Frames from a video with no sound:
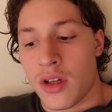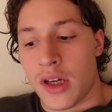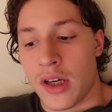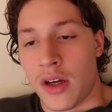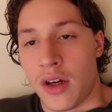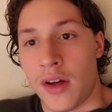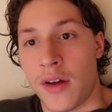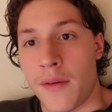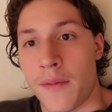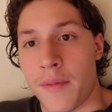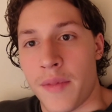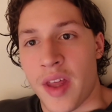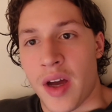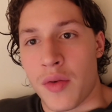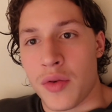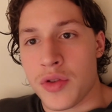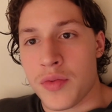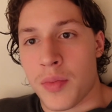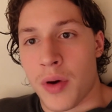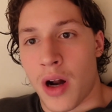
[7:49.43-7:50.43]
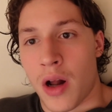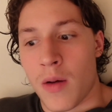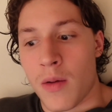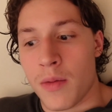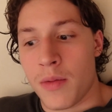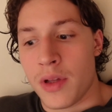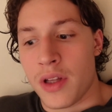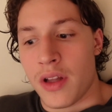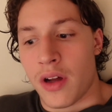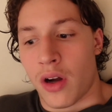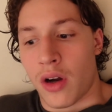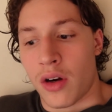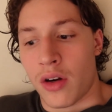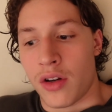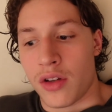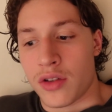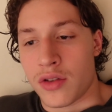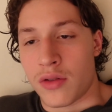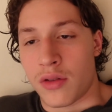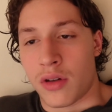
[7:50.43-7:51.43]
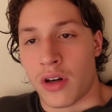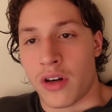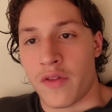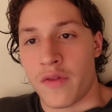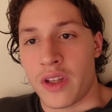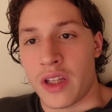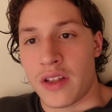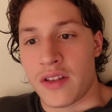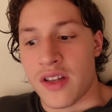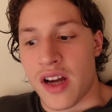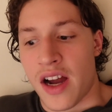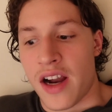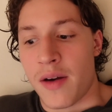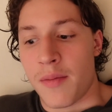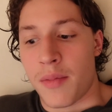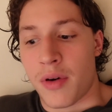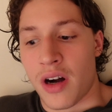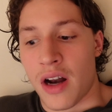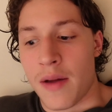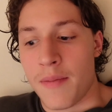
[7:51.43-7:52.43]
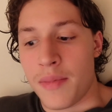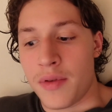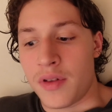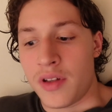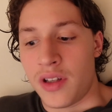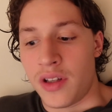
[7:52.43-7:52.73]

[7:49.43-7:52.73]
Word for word: Um, that was probably the hardest run of the entire prep.